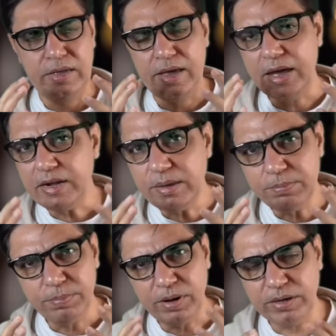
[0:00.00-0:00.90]
any
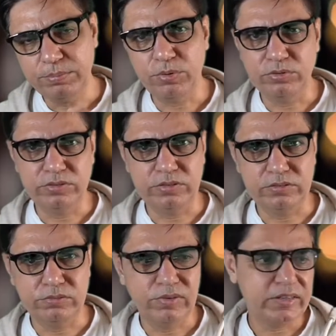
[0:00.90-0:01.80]
planning
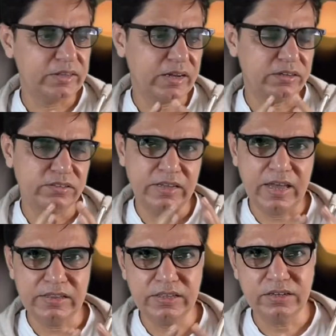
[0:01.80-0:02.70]
process, whether that's the
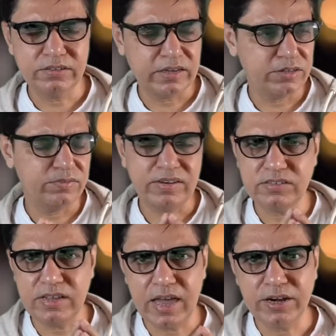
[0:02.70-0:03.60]
healthcare sector, that's the
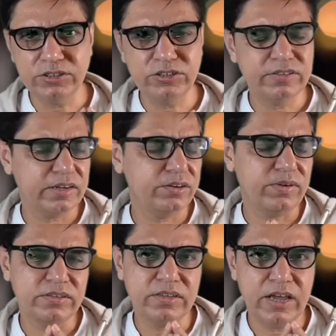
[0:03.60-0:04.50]
energy sector, that's
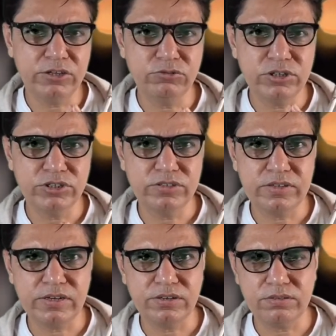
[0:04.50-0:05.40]
the education
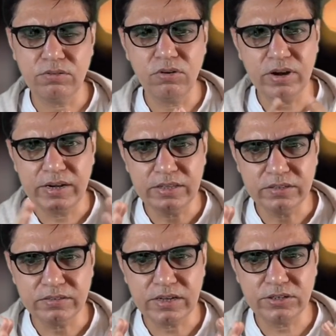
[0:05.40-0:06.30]
sector, or any other
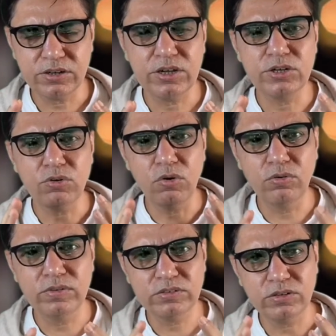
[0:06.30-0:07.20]
sector, it
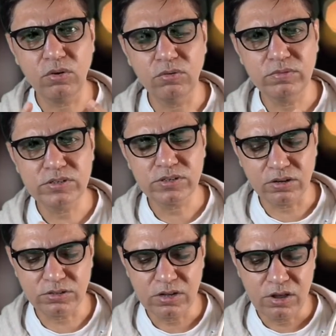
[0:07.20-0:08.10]
always and always
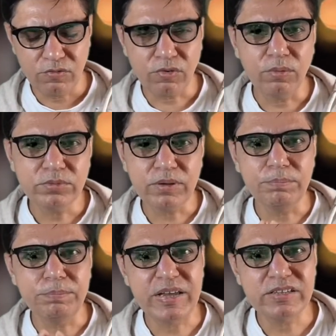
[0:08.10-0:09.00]
starts from some
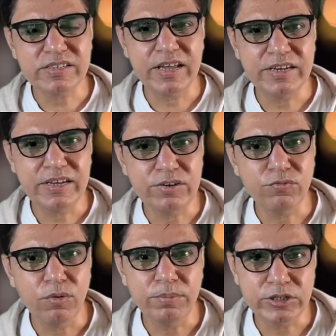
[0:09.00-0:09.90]
baseline
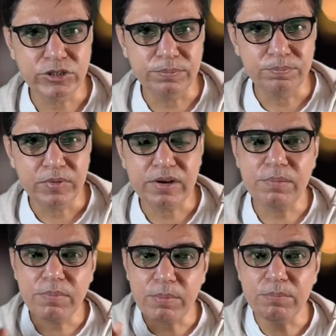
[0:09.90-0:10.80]
information.
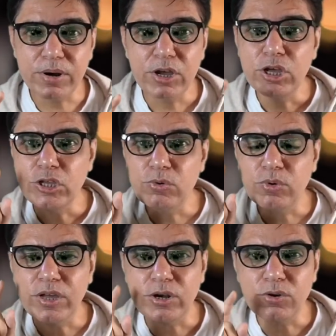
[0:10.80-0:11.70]
Remember, you
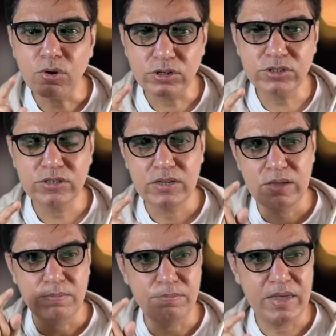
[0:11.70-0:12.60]
cannot
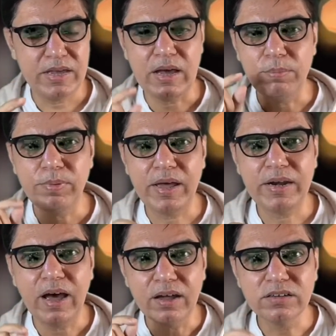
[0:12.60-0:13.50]
make a plan
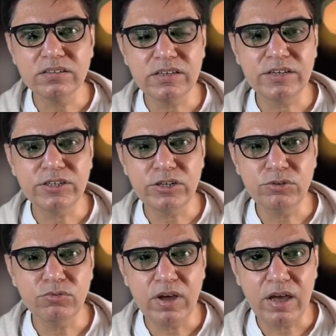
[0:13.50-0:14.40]
unless and until
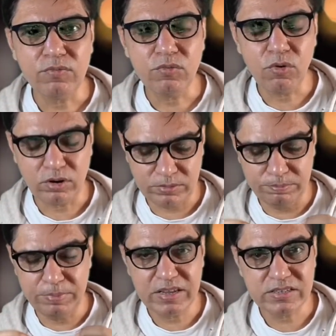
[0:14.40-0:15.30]
you have got
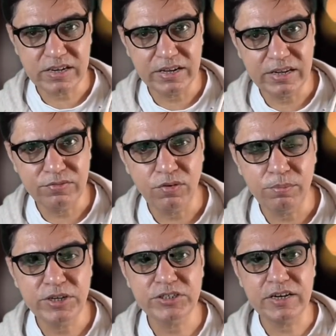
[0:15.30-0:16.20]
baseline
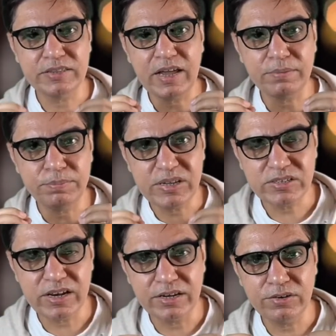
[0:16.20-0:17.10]
information, and that
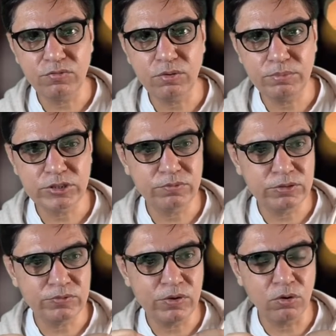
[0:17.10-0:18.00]
baseline information, which
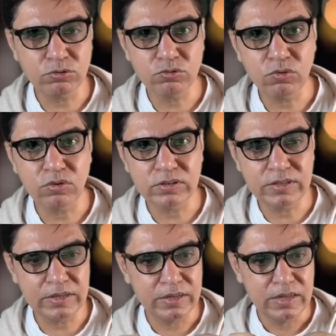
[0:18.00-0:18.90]
we also call
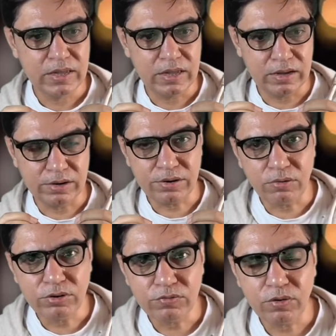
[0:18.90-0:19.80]
the ground
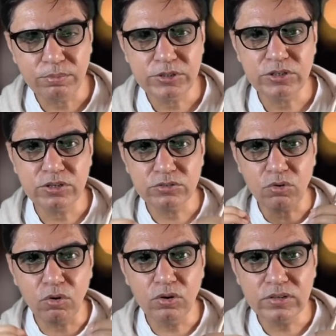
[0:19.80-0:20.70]
information, is
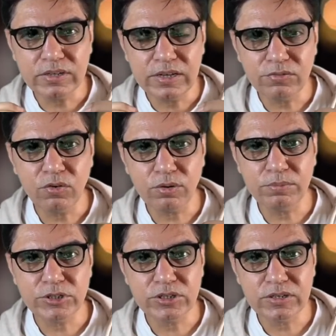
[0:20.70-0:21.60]
all the
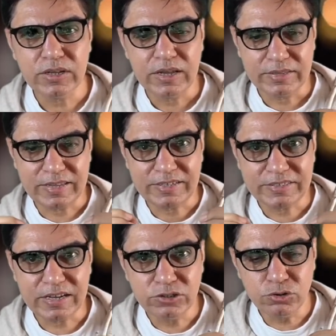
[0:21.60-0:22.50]
information that
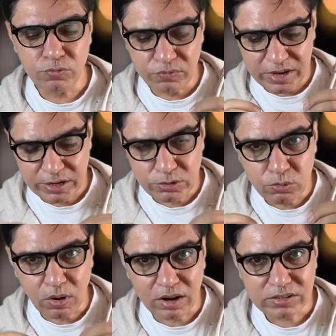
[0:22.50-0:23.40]
tells you where
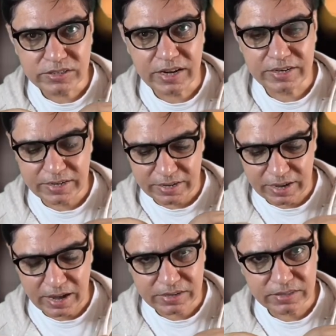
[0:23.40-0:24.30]
you are standing
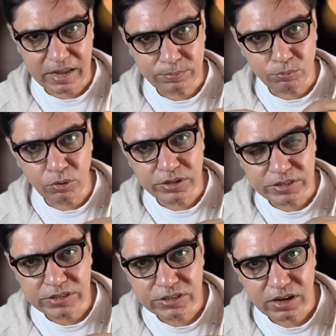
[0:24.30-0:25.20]
at that point
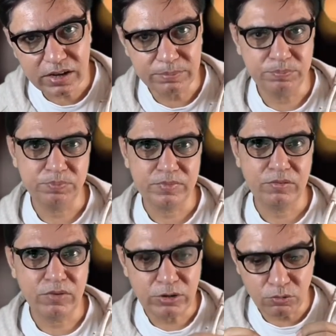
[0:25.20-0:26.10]
in time
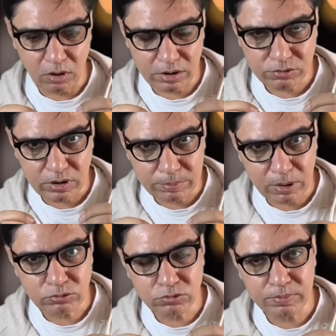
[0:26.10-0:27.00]
when you are
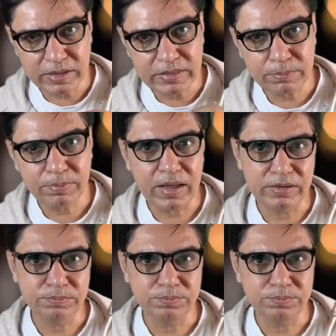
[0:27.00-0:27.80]
about to make that plan.